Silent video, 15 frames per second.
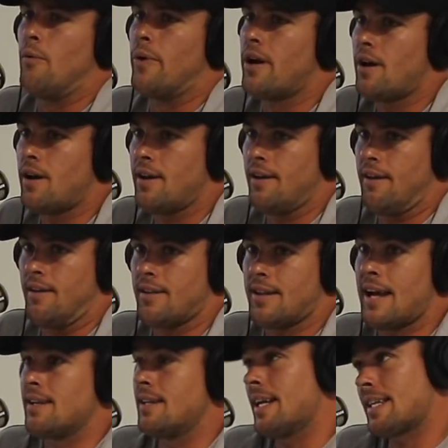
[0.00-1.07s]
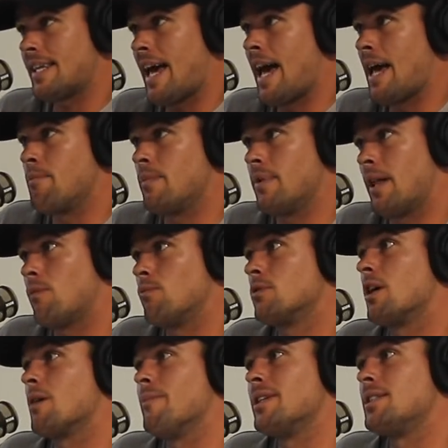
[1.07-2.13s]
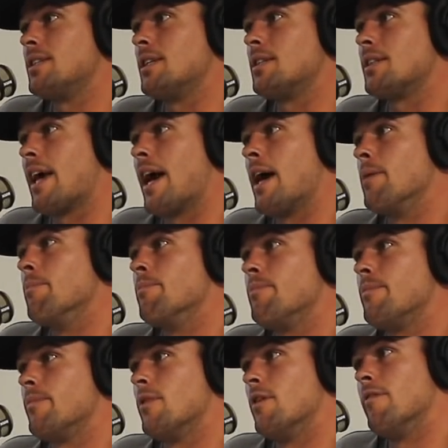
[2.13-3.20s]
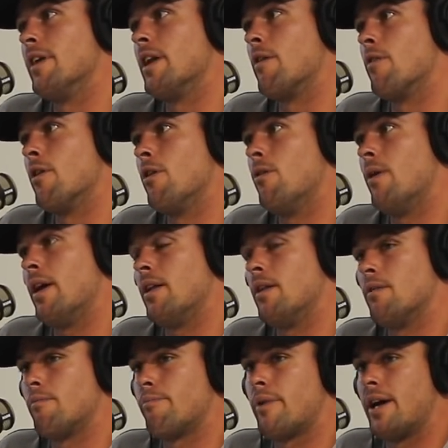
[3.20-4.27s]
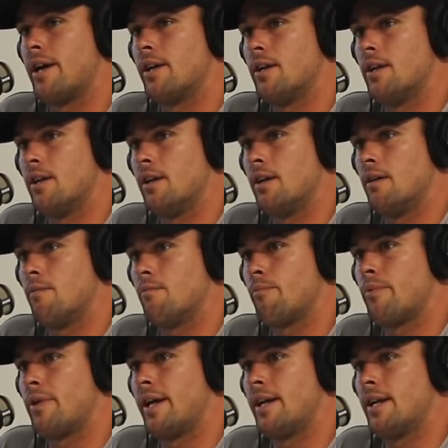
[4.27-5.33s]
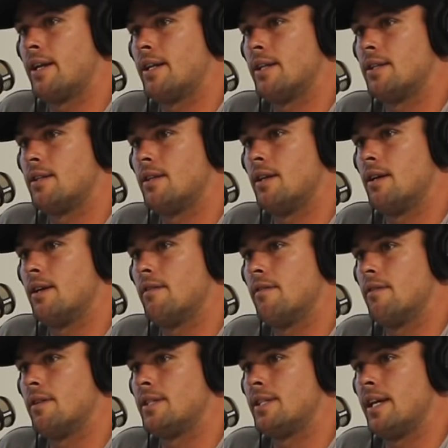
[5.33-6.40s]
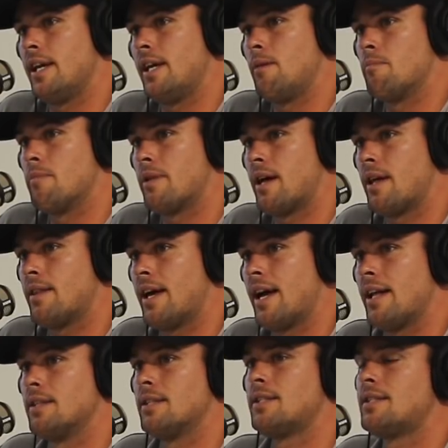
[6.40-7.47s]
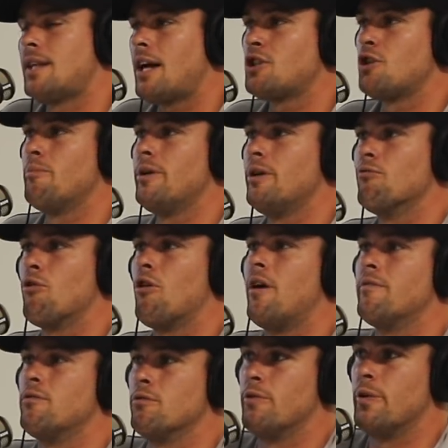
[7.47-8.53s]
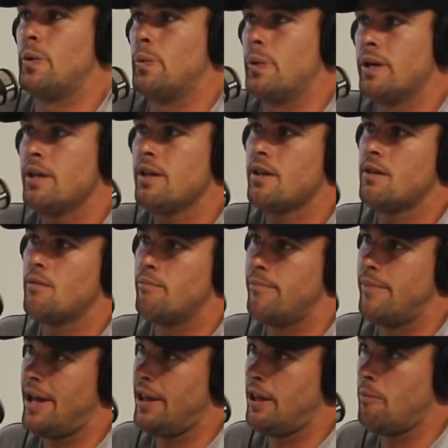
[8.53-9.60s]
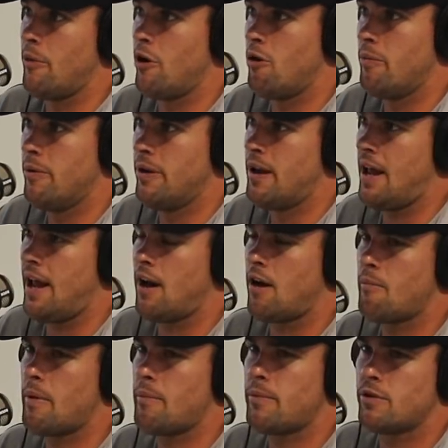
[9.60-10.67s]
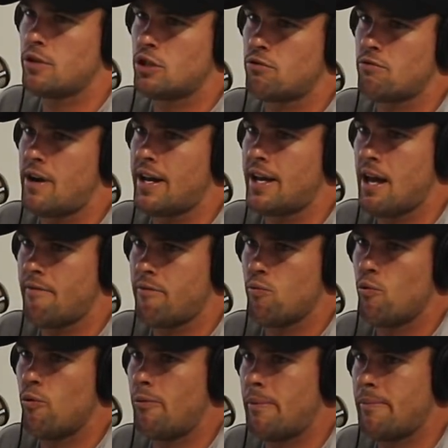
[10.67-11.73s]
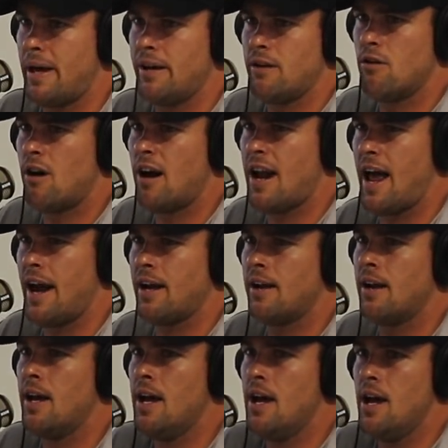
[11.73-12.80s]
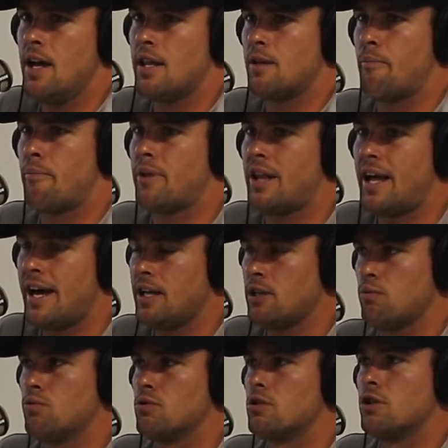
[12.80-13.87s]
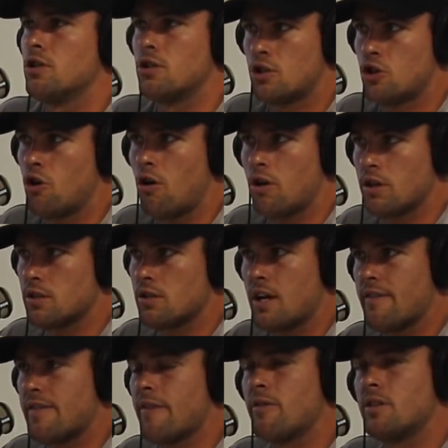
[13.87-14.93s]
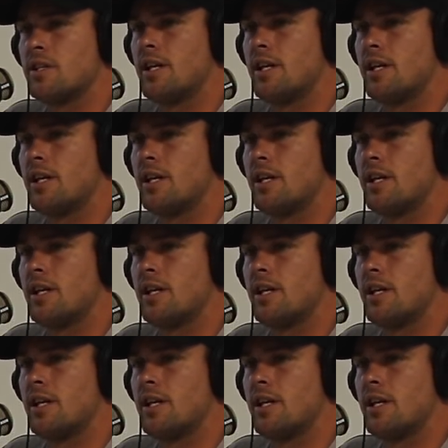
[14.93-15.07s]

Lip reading: when that game, that was like my 6th game of NRL, and playing at a a team that they had such a big rivalry with, Manly Melbourne. And I remember just running out for warm-up that night, and the place was just chockers. Like, I'd never